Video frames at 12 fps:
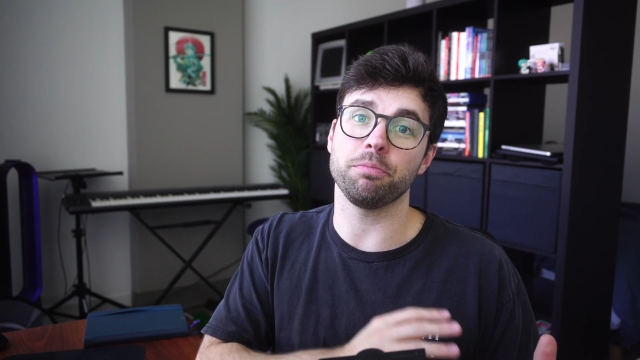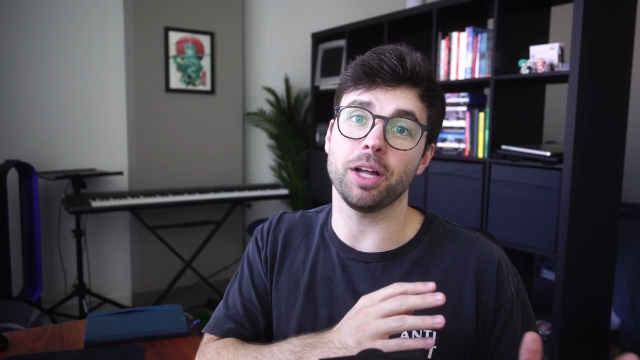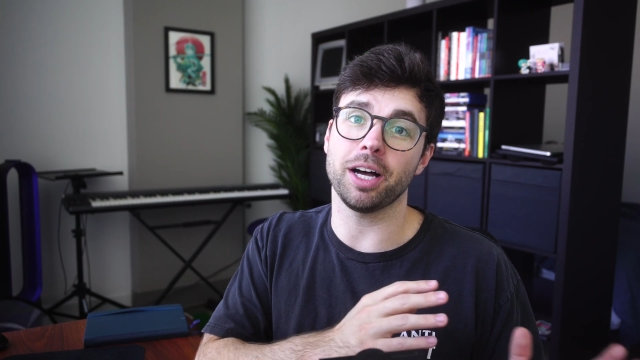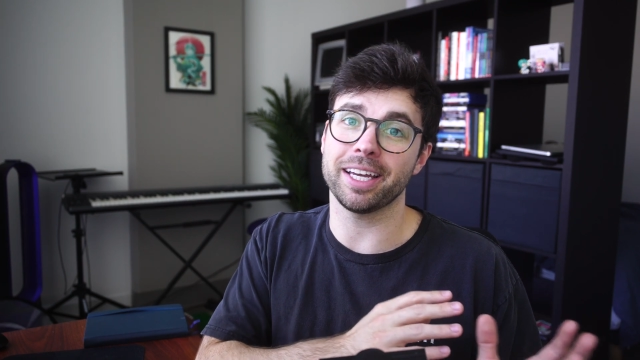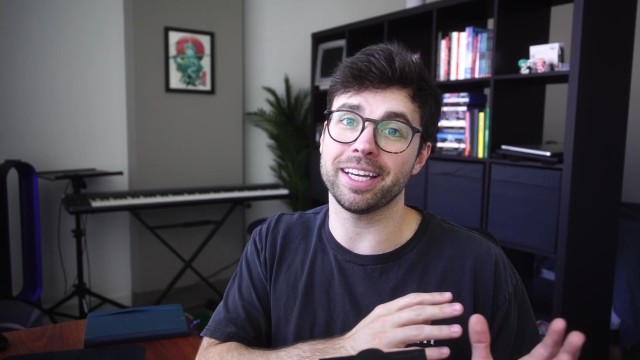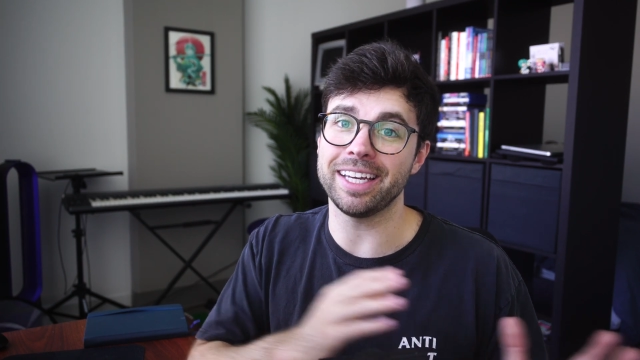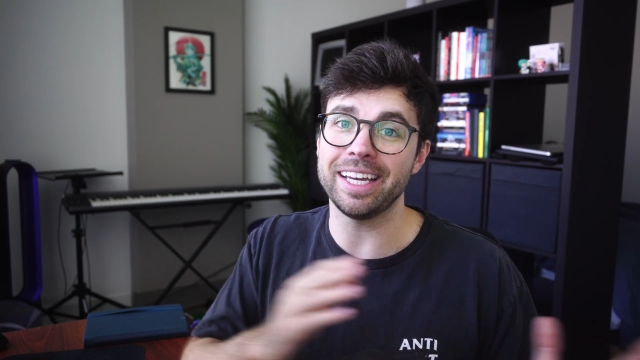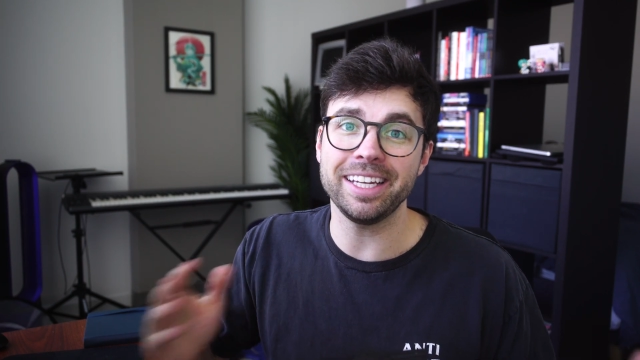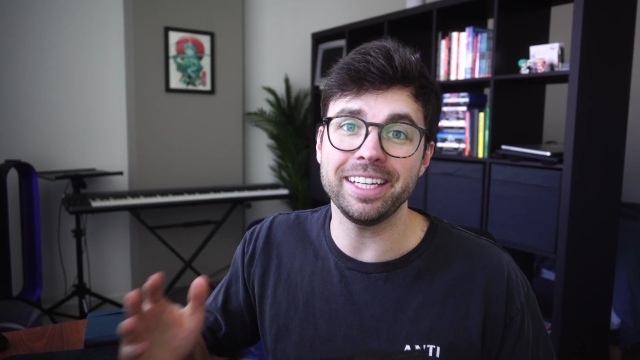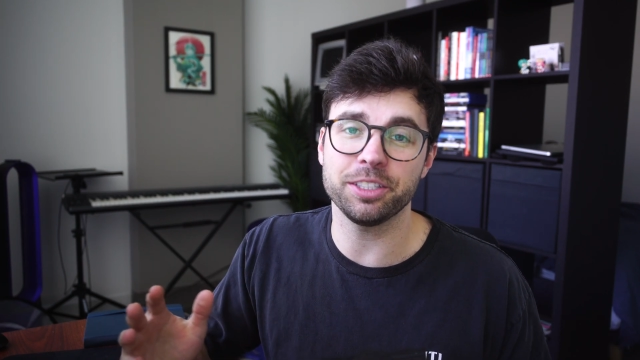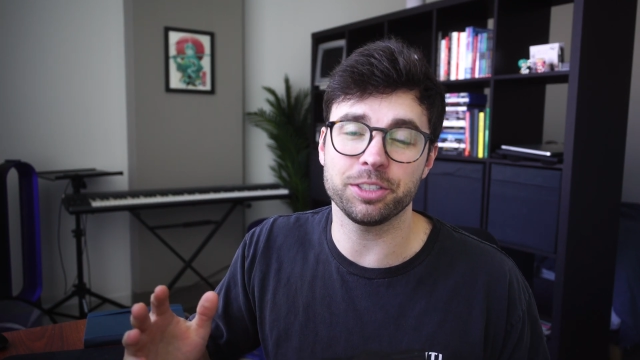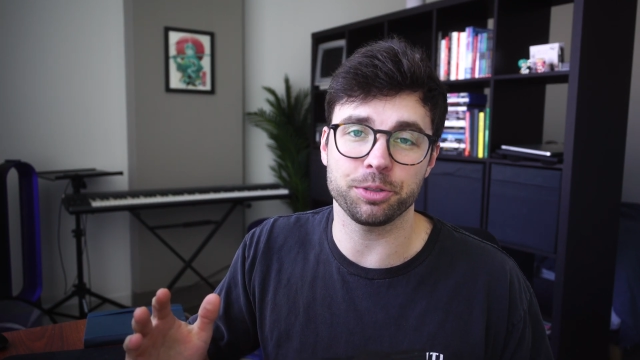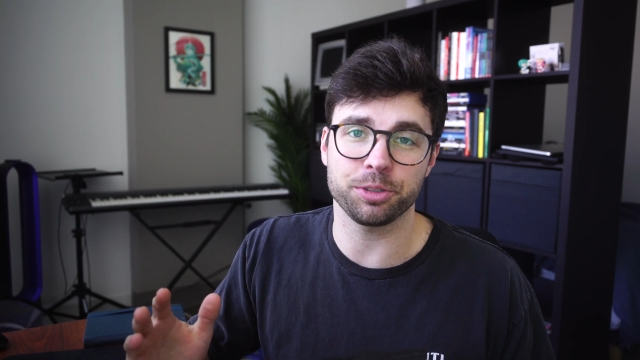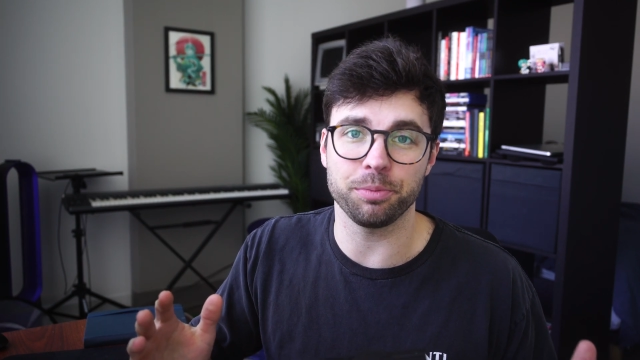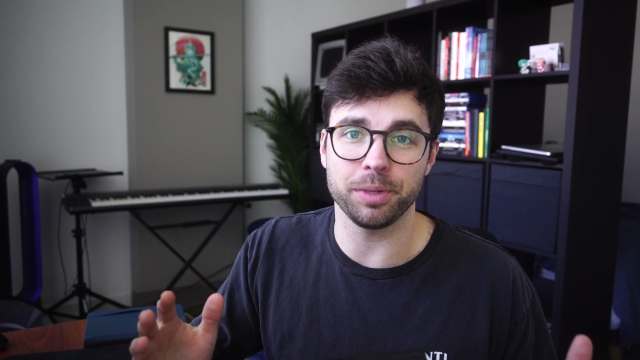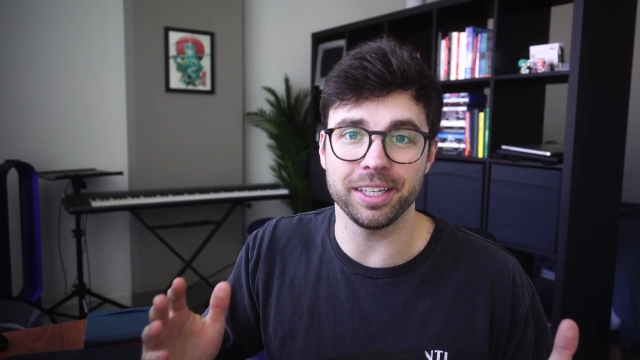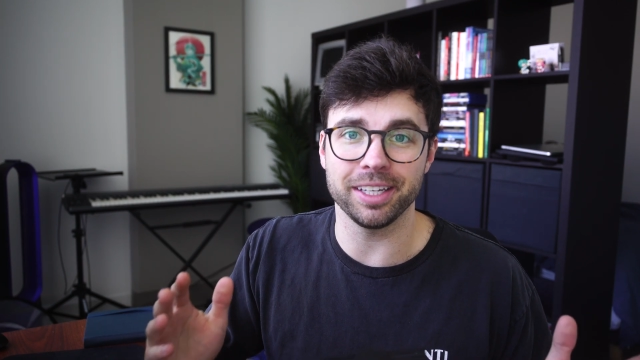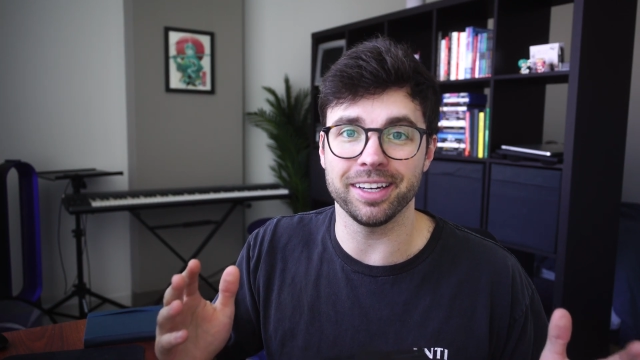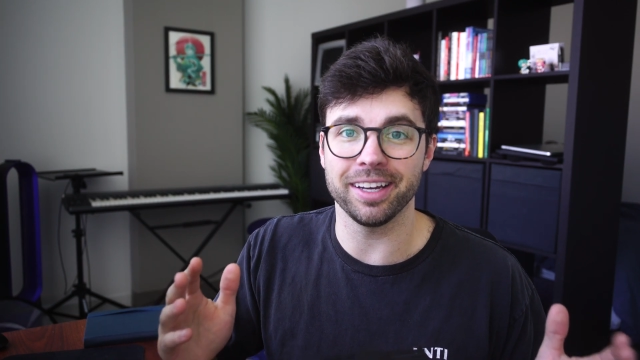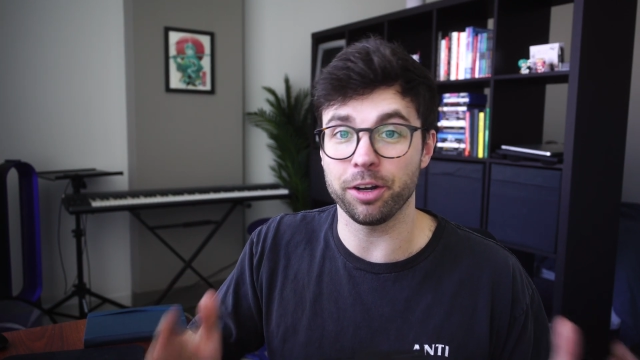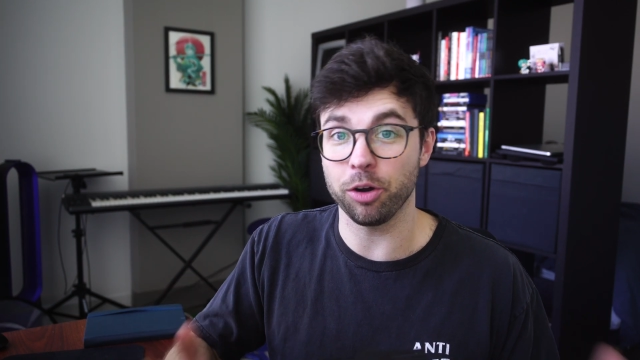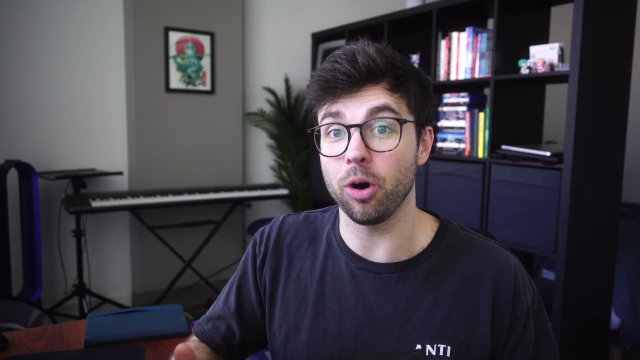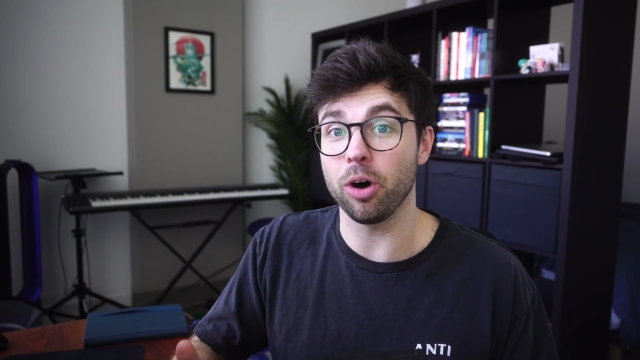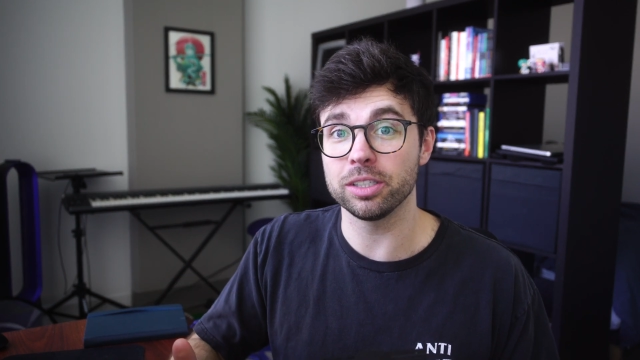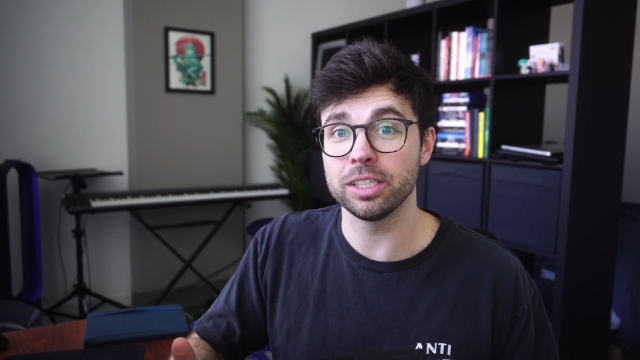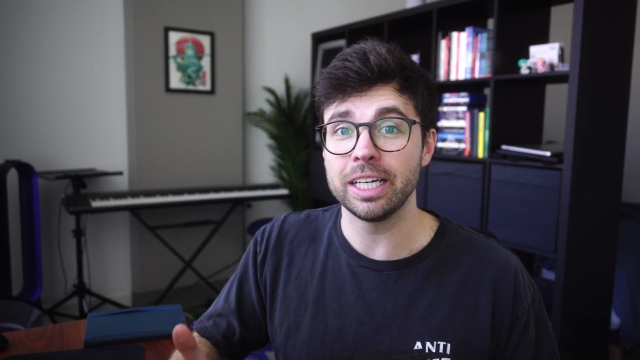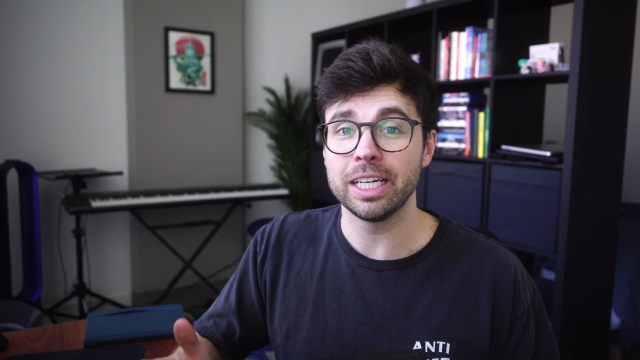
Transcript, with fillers: blocking any social media at all,